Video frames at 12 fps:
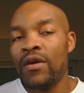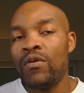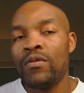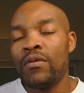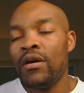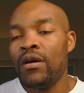
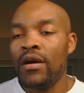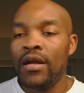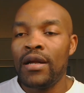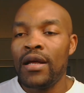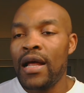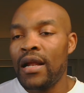good
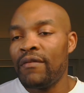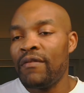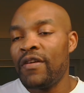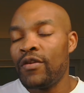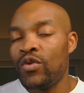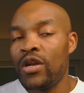at a
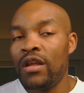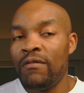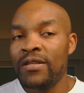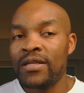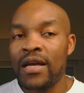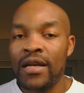very good level
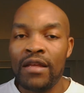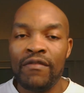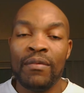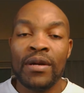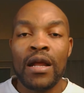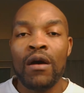in Scandinavia,
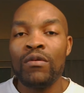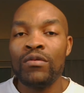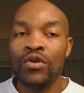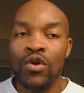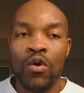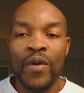but now
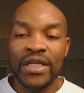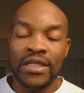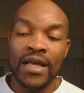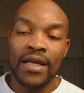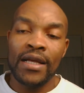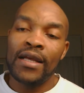Norway is
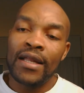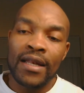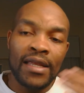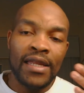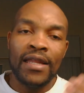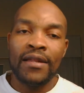like
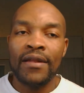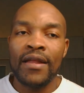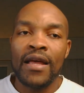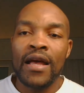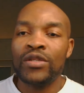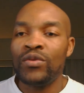leading
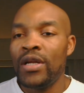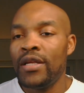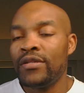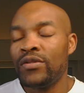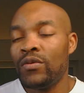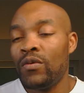actually.
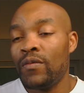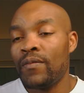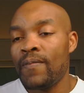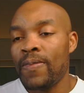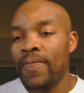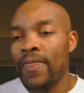So
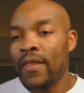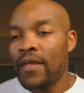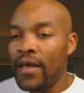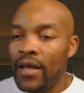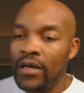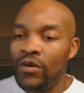
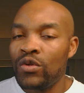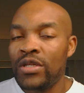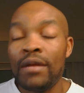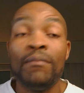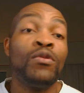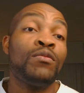those are
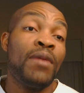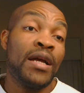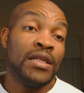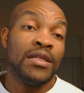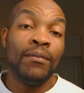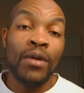the both
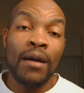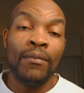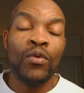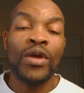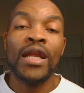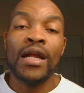markets I'm
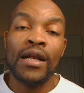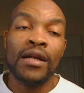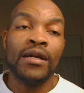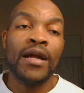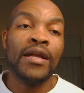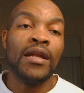looking at
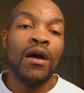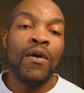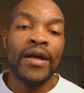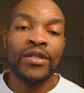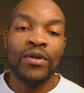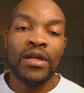right now
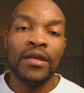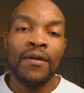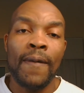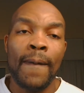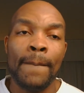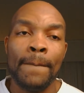actually,
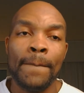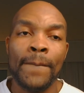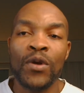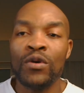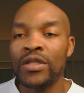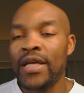
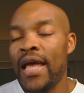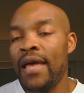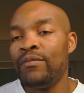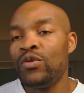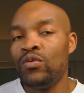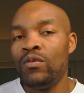because
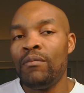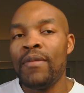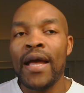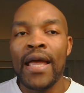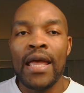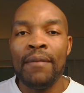
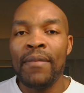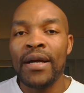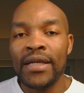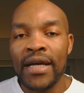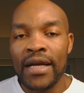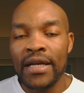my
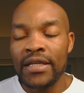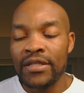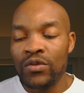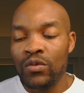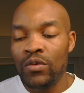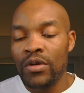target is
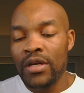to